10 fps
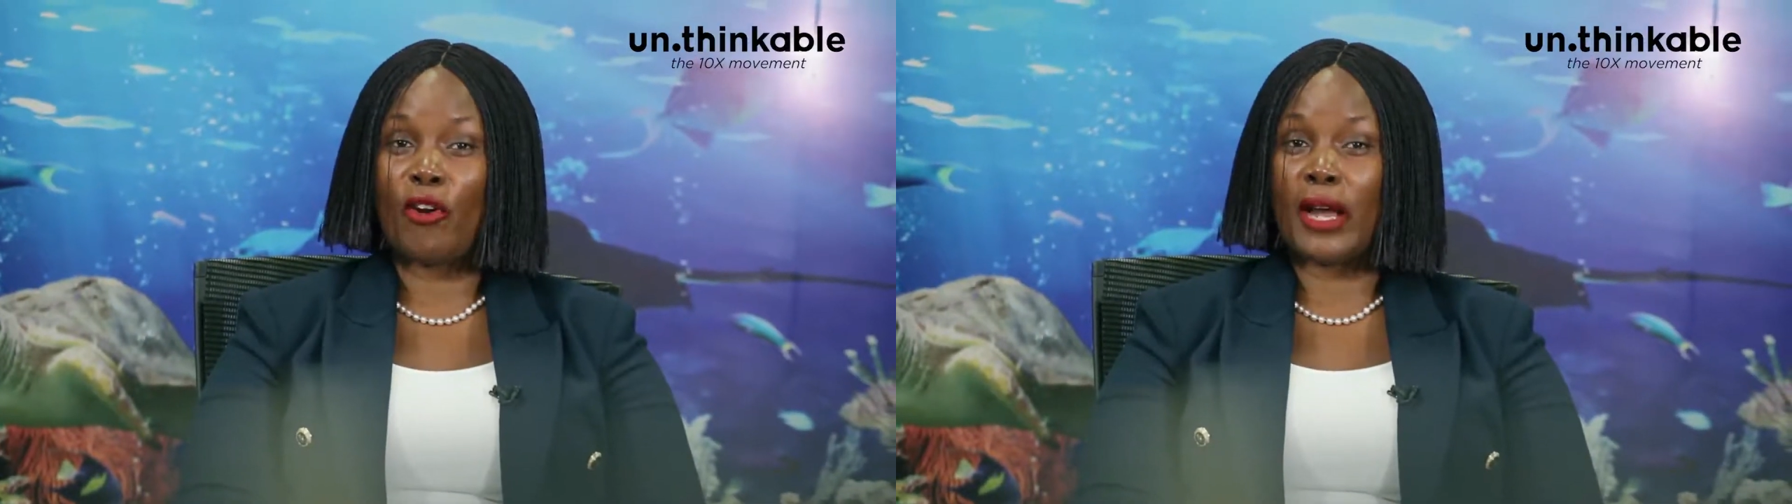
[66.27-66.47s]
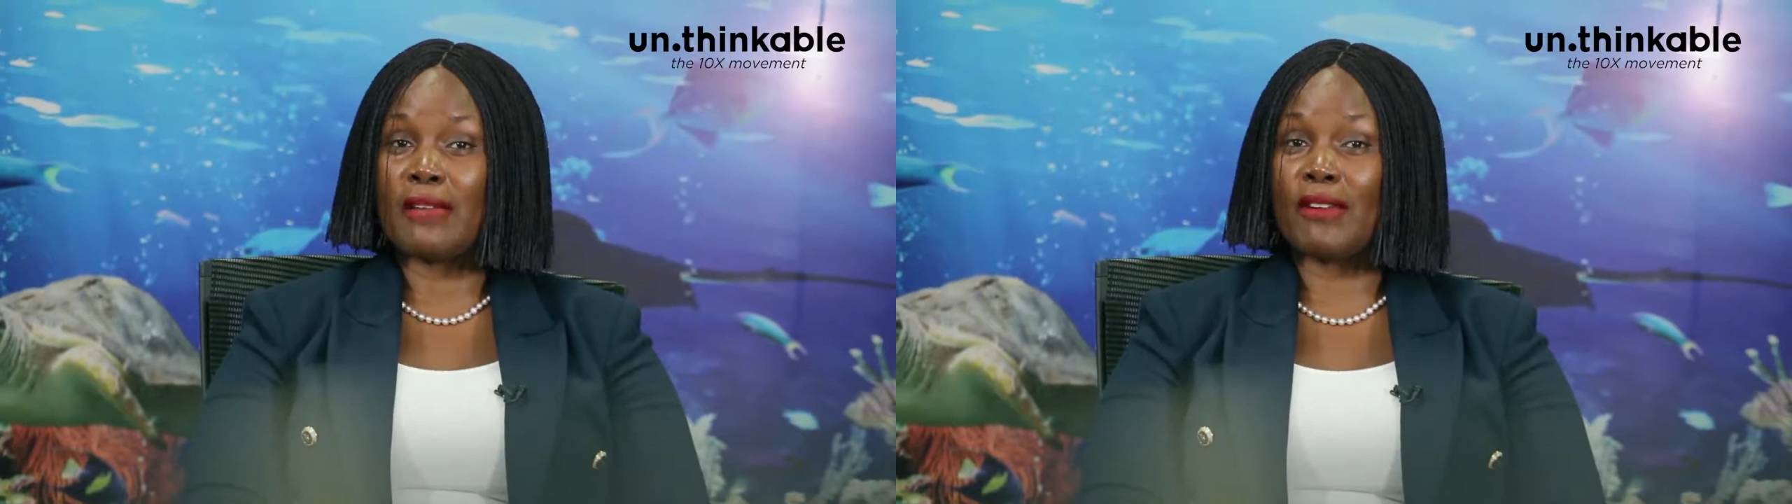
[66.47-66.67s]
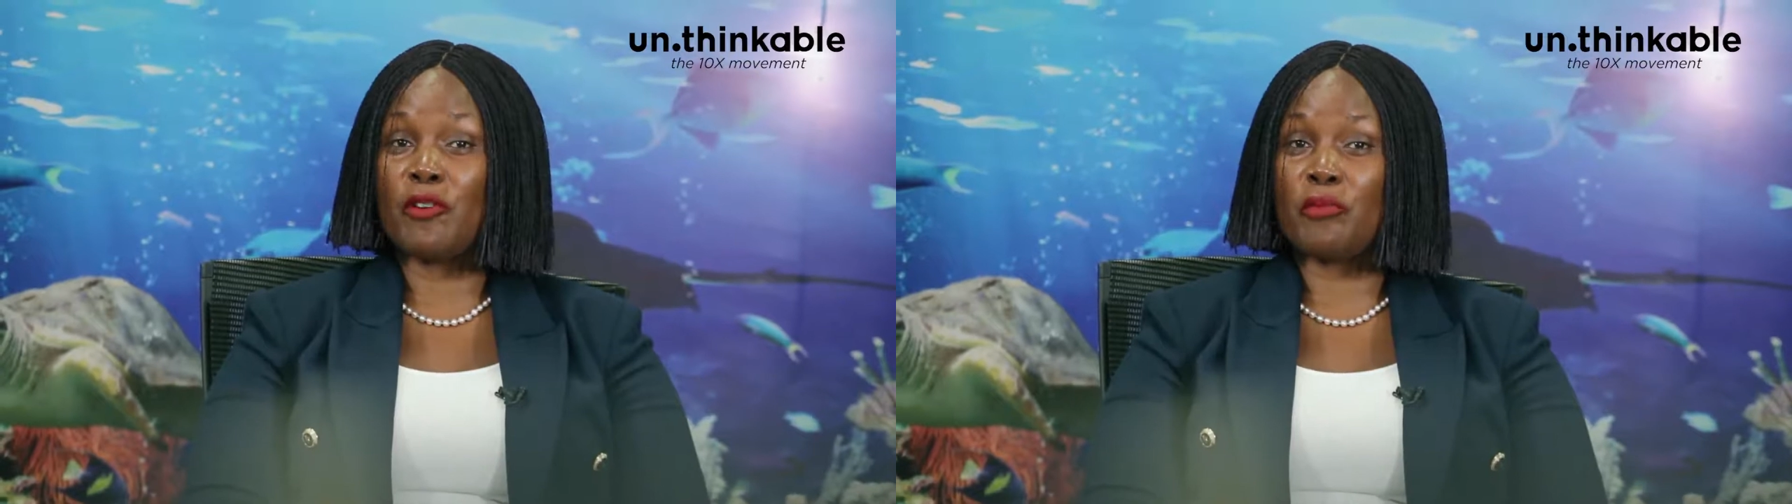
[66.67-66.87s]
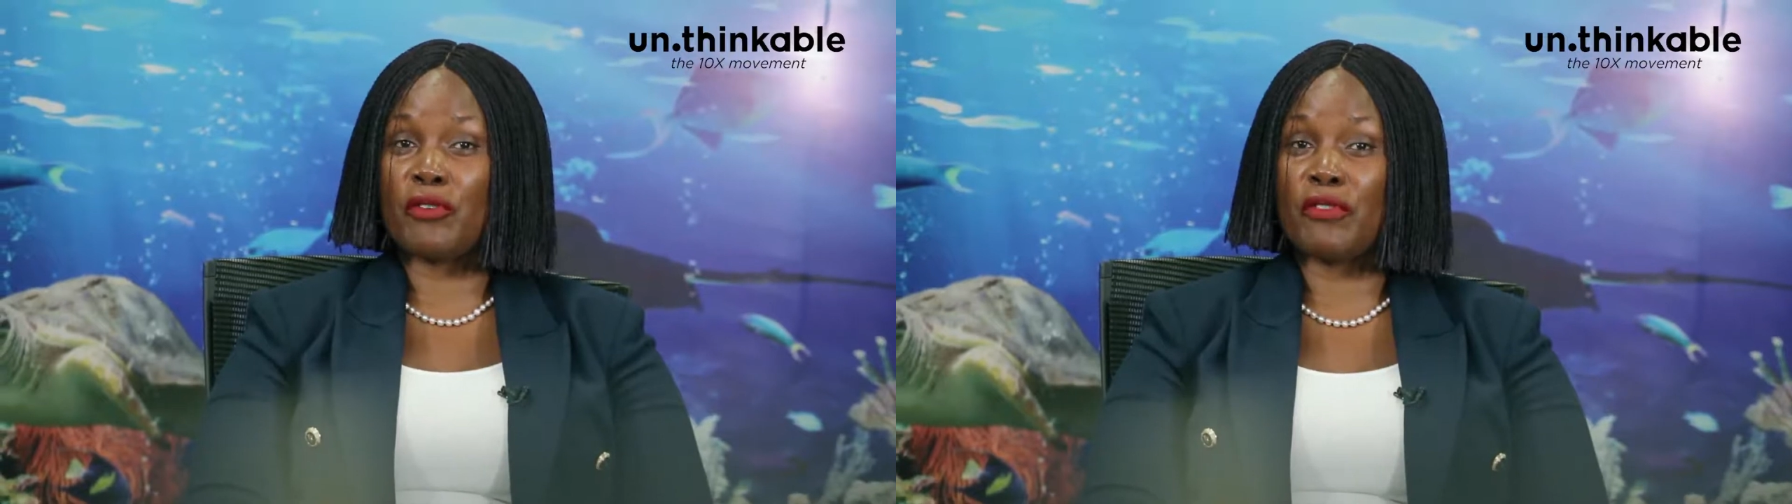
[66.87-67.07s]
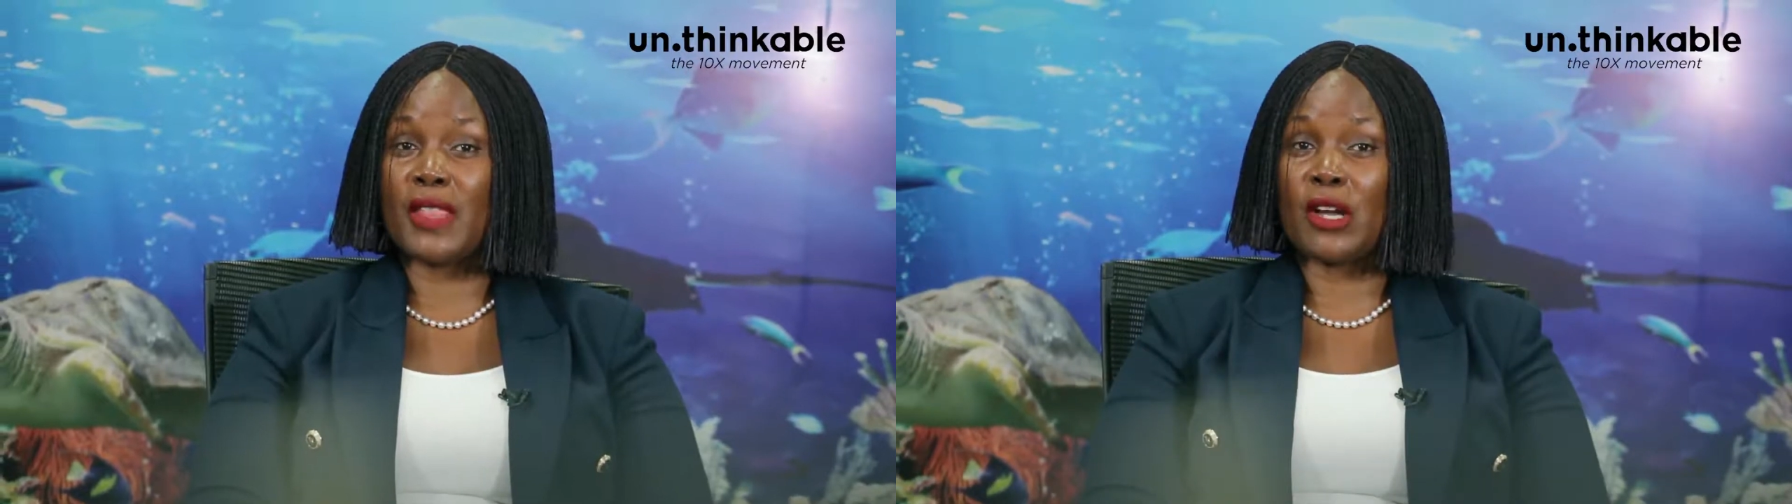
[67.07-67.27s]
or even
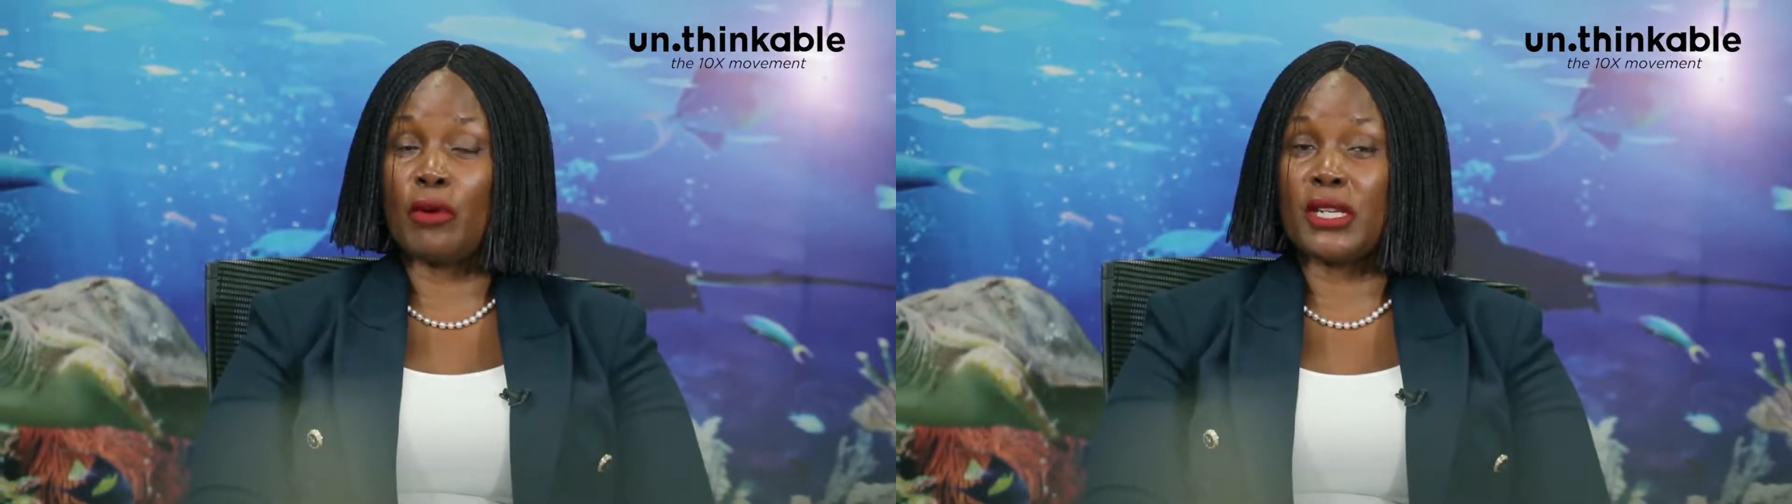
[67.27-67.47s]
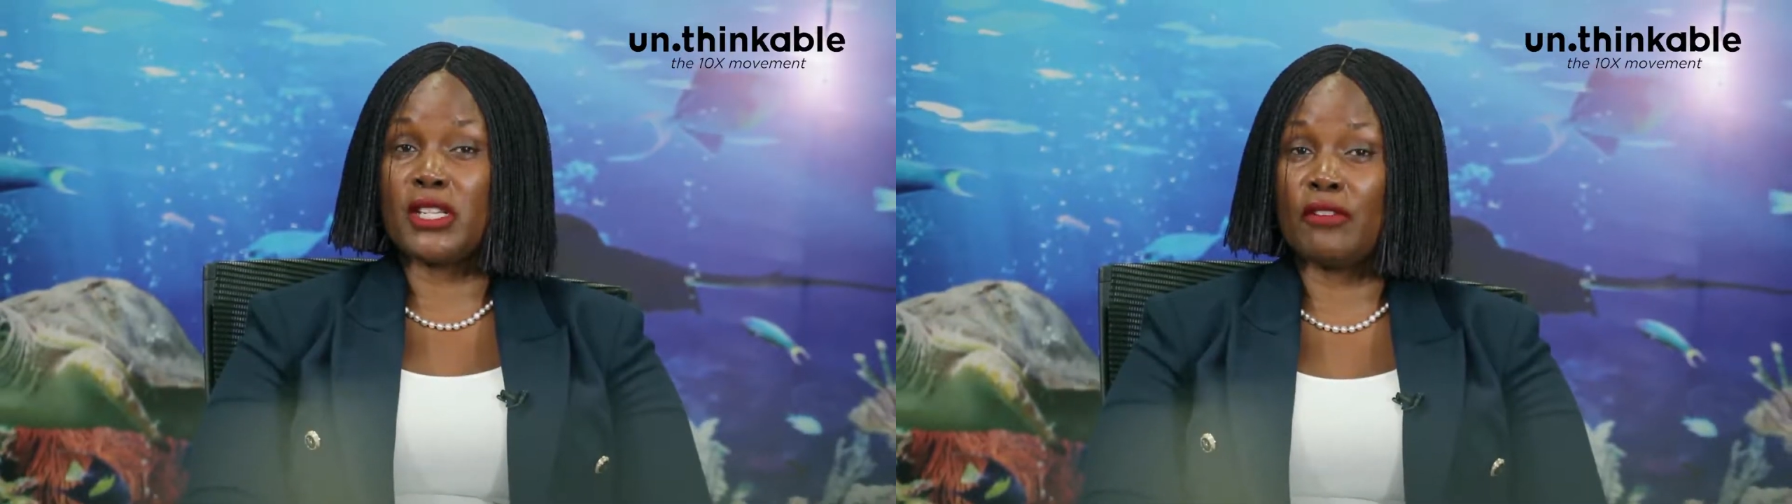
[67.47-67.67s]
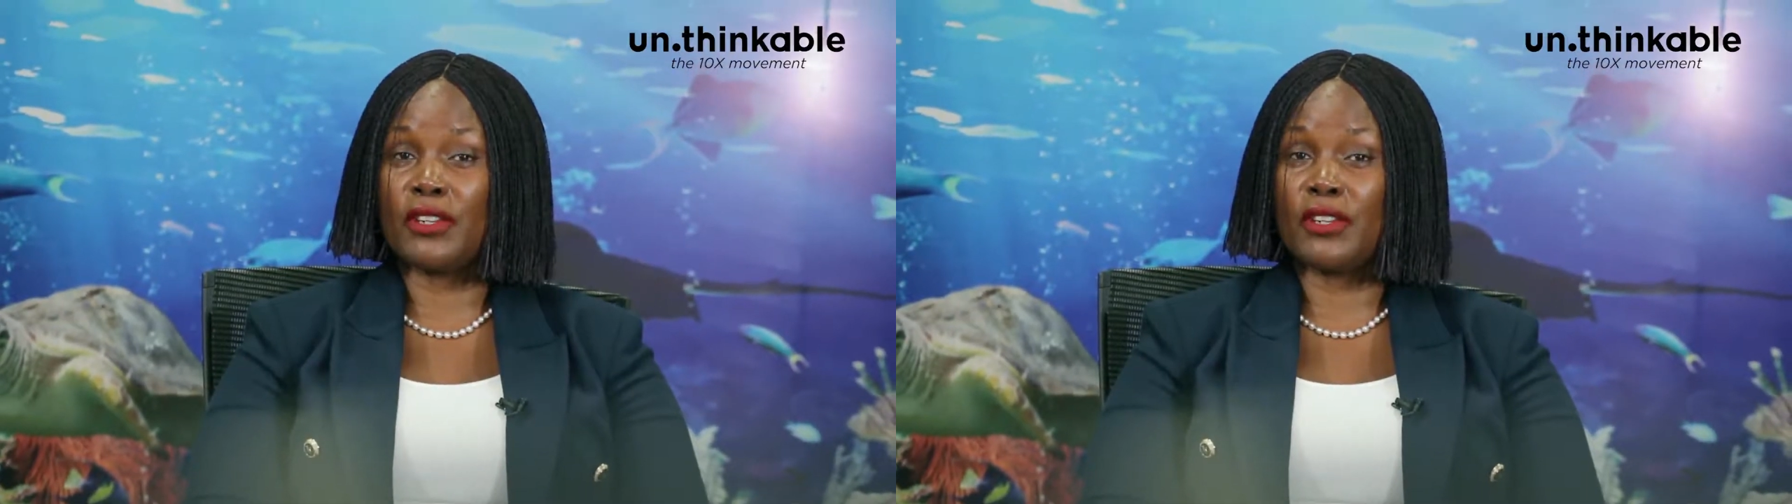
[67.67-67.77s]
improving the quality